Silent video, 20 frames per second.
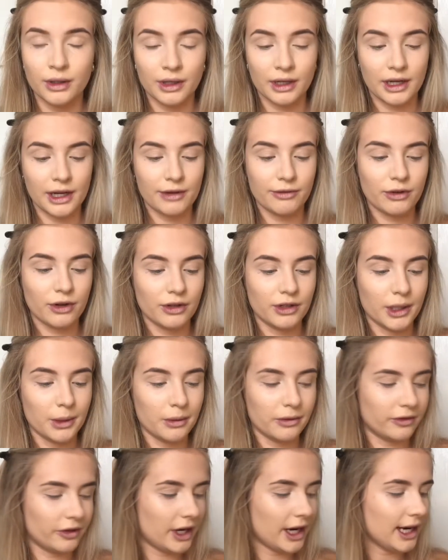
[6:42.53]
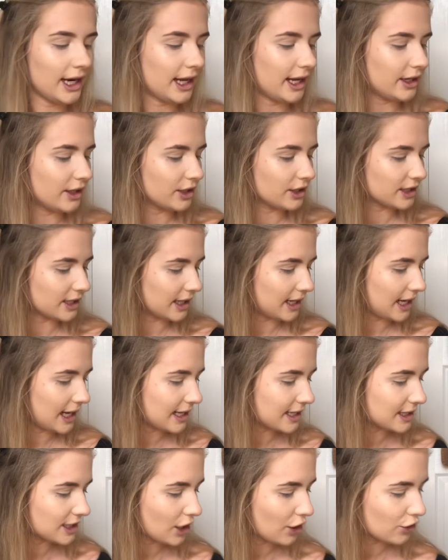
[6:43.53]
I've got no other eyeliner, so
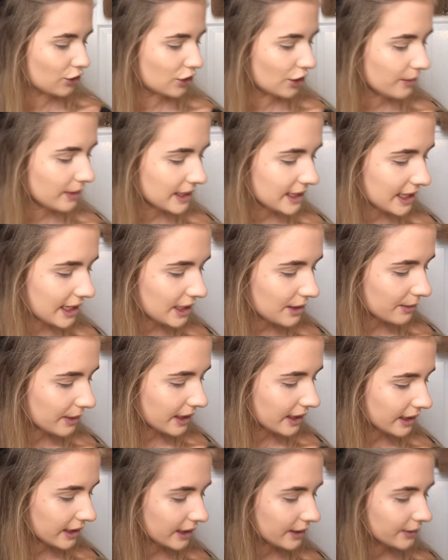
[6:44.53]
let's do it anyway.